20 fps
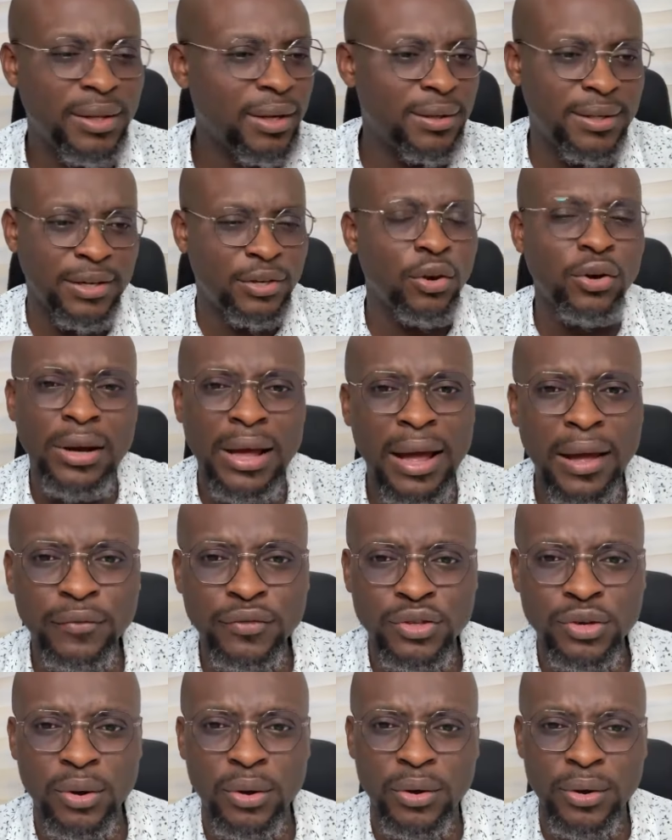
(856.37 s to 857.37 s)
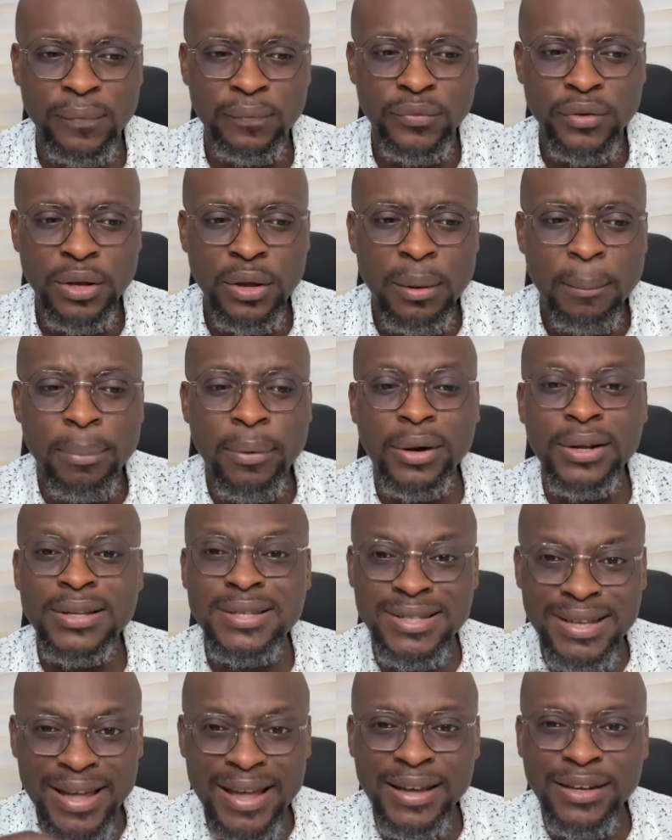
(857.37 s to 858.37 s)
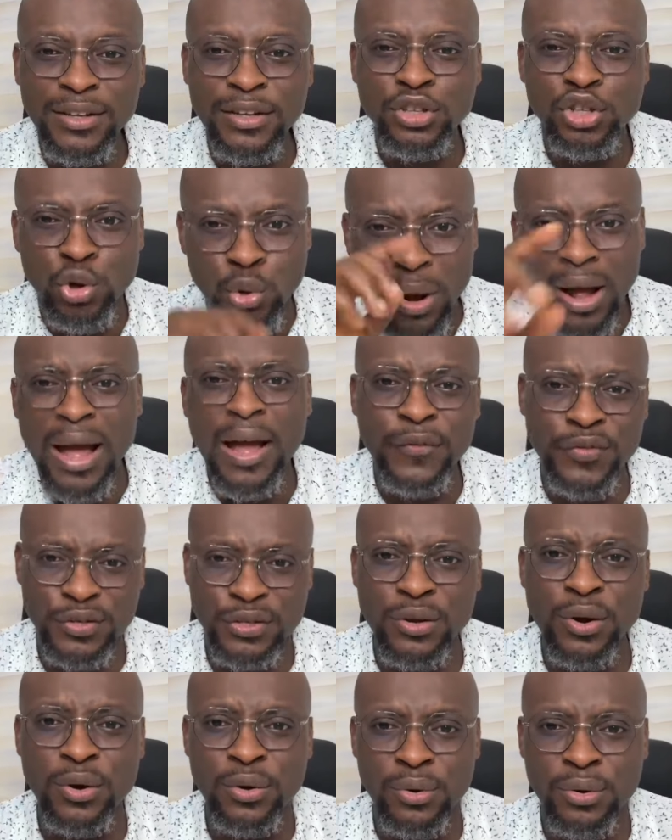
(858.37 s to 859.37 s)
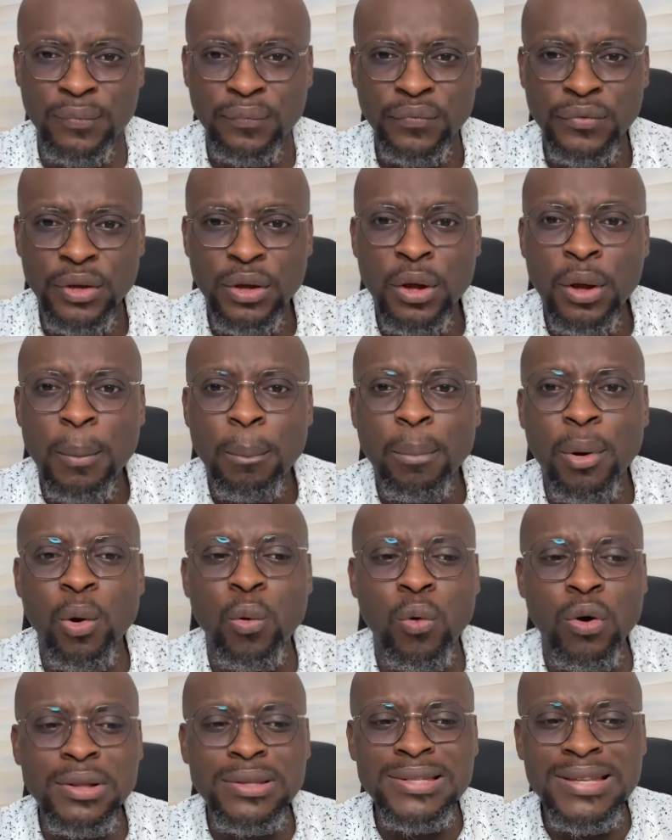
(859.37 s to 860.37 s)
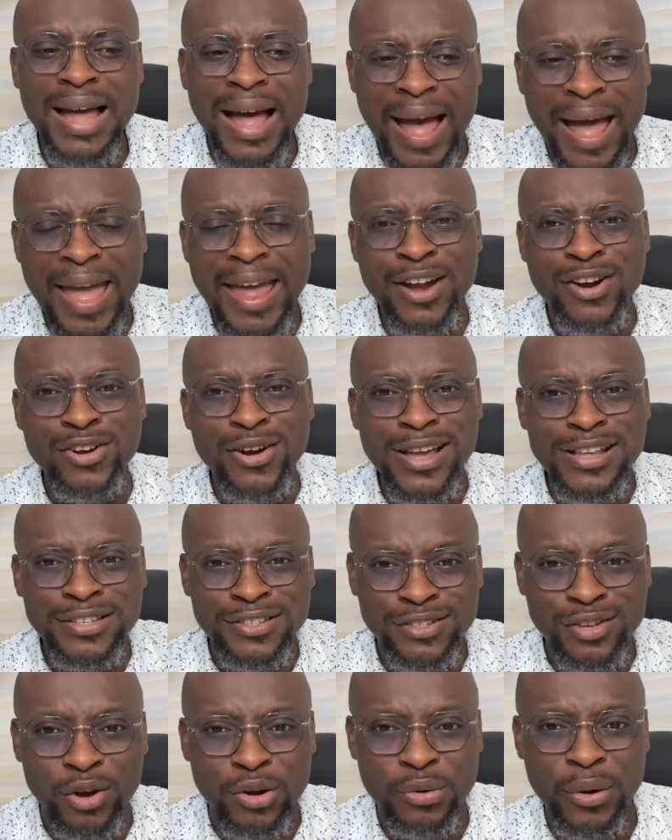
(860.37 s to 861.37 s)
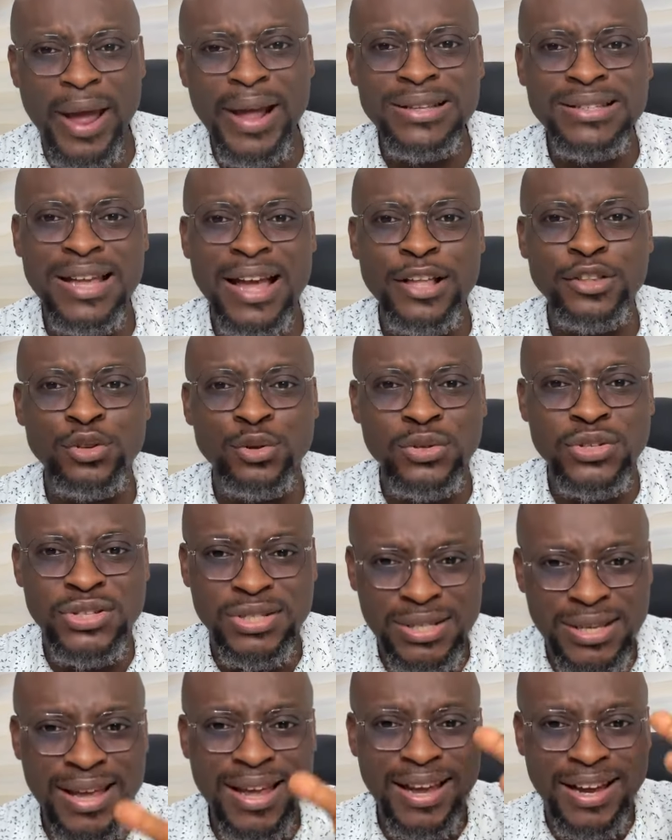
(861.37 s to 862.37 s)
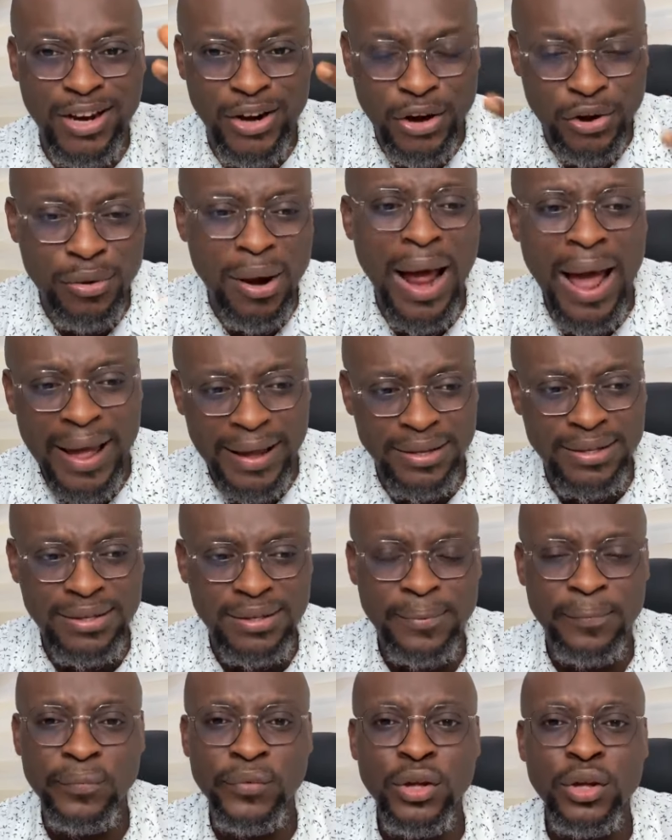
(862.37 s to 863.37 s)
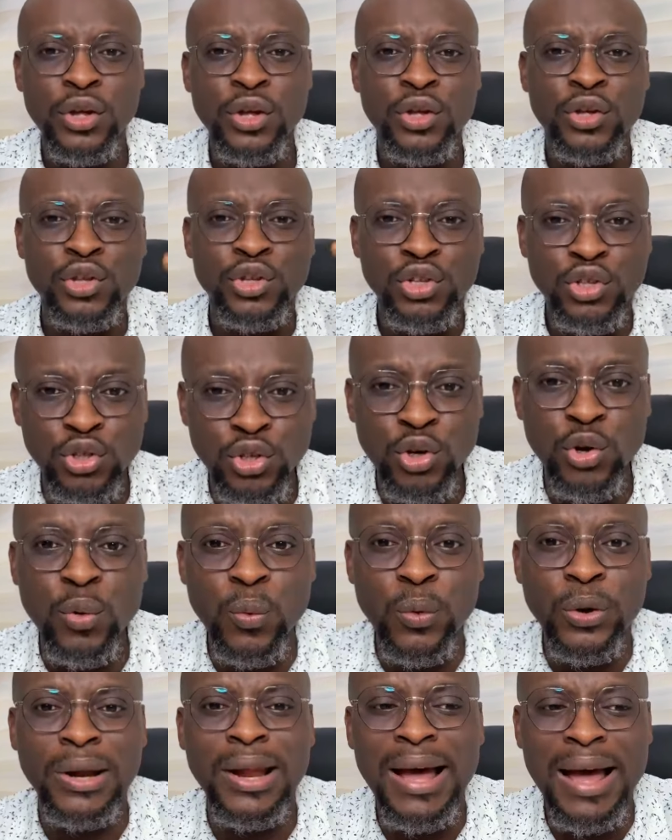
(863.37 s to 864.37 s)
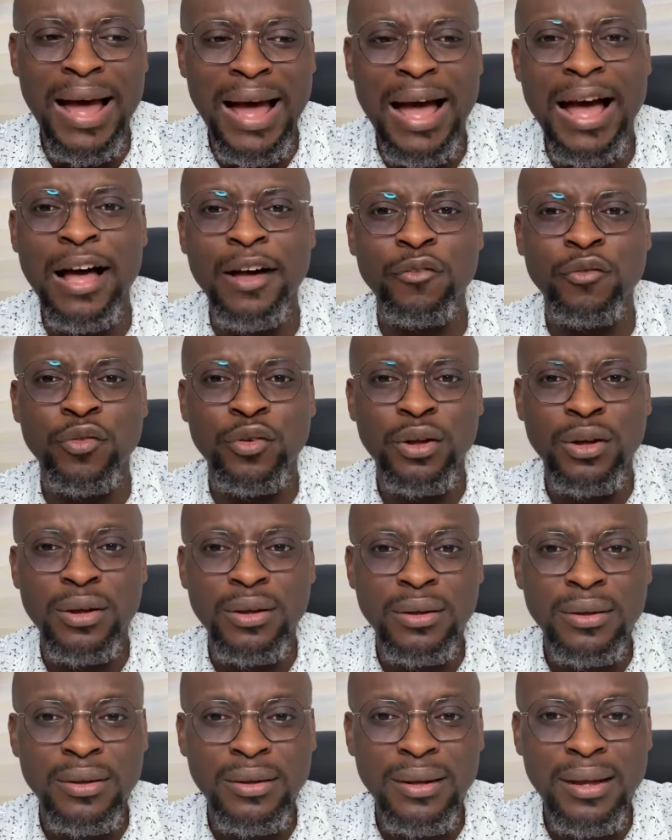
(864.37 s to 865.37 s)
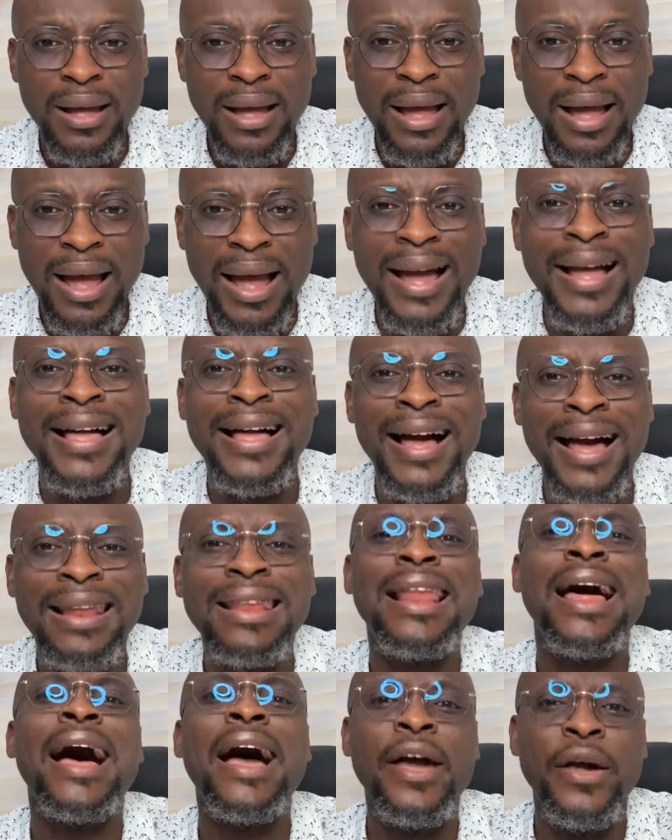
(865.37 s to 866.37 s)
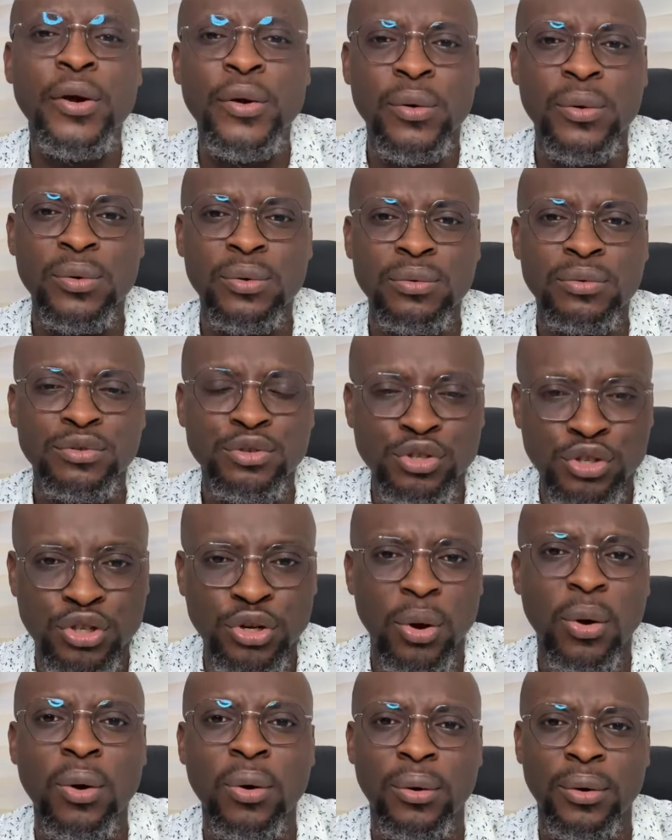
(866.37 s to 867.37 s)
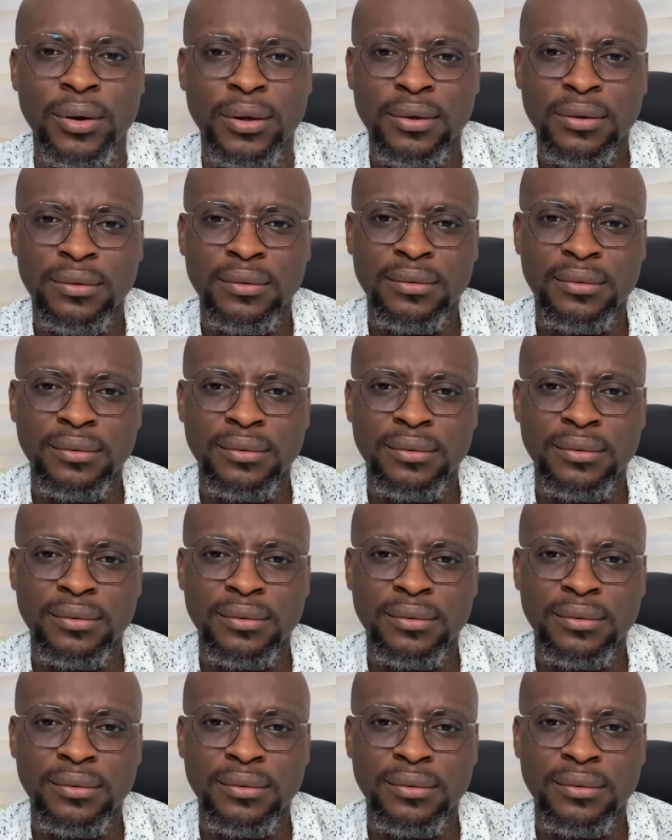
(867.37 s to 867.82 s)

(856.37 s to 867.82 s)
that they don't have joy. But he said, you have sorrow. But once I resurrect and you see Christ, you will have a galio joy.